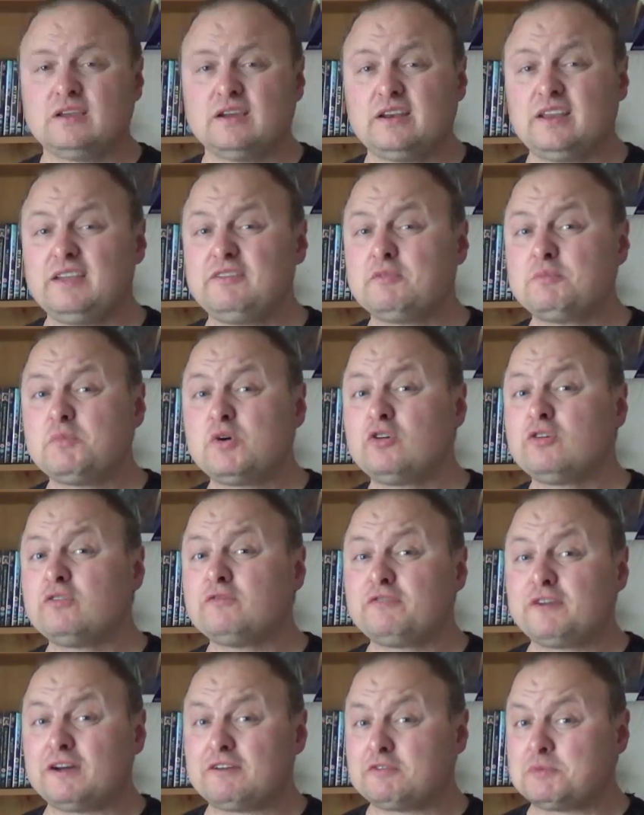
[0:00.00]
And even more
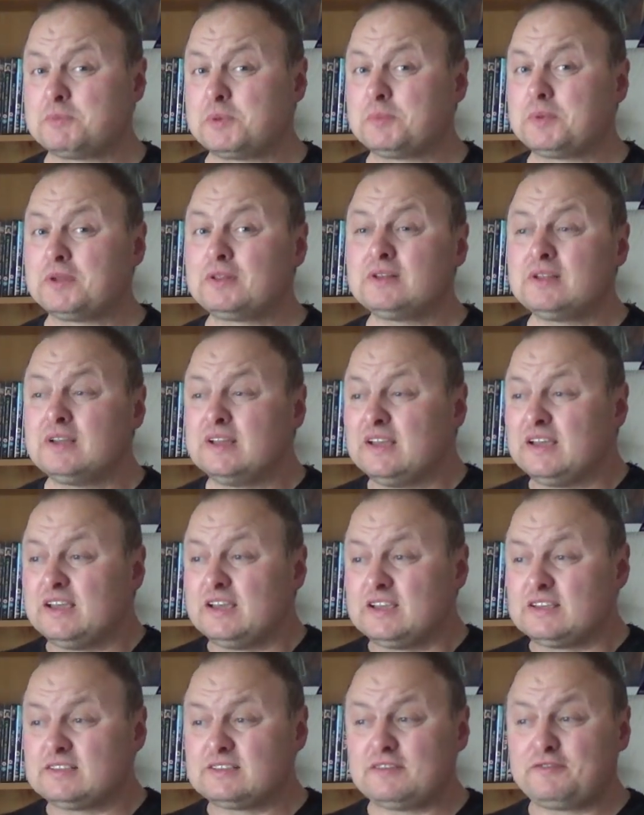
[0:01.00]
unfathomable
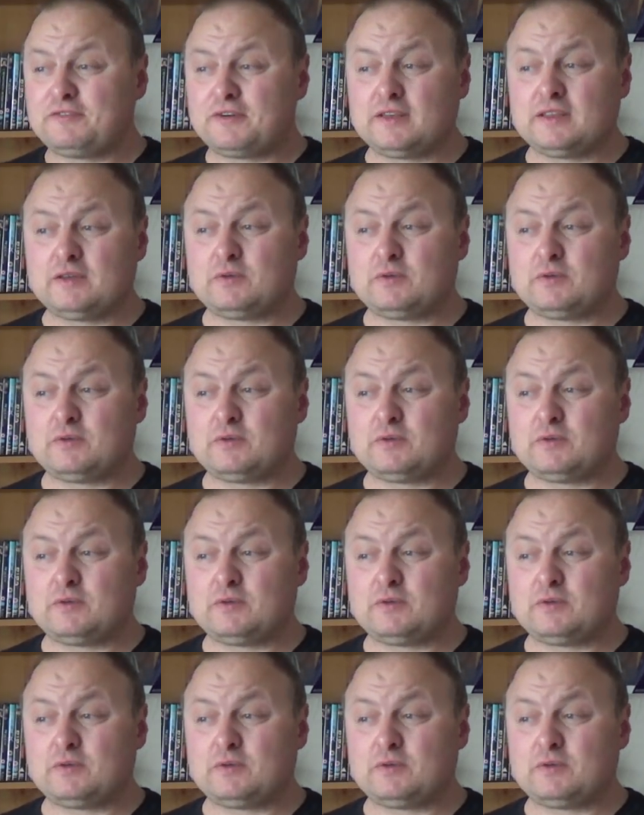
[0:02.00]
is the fact